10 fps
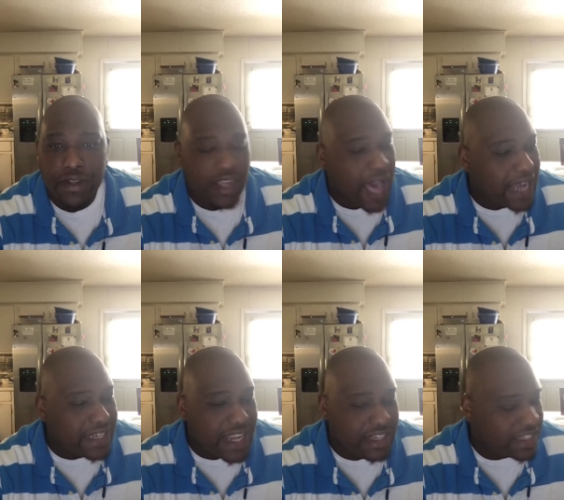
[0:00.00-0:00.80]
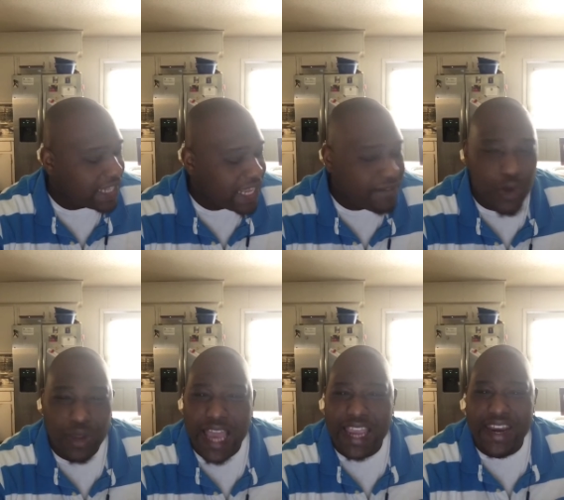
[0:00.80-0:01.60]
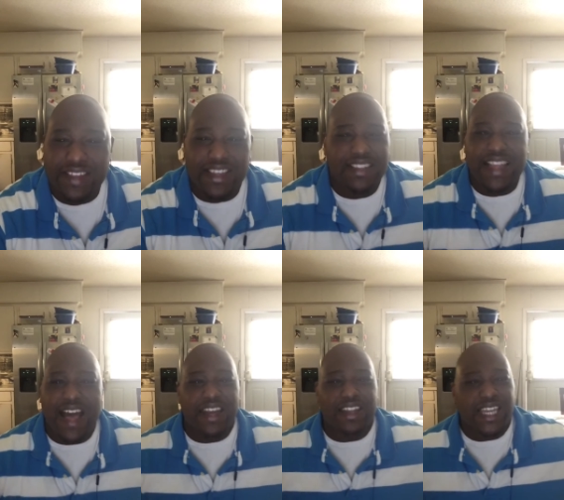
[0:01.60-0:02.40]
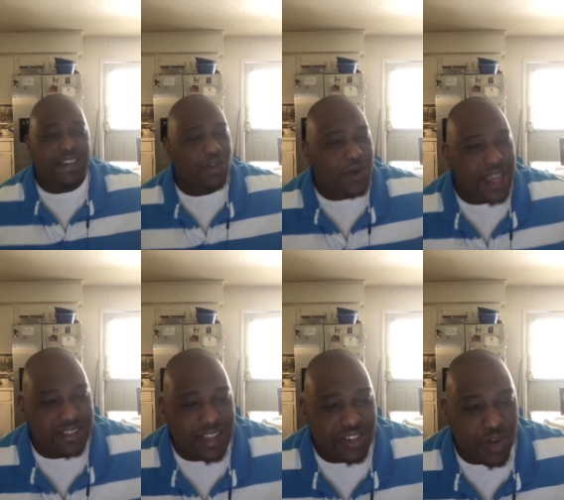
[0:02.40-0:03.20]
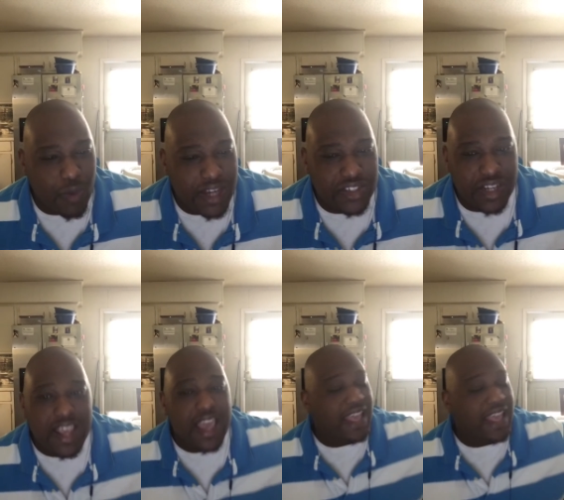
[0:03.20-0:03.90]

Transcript: God didn't leave you like in that. He's not going to leave you in that situation.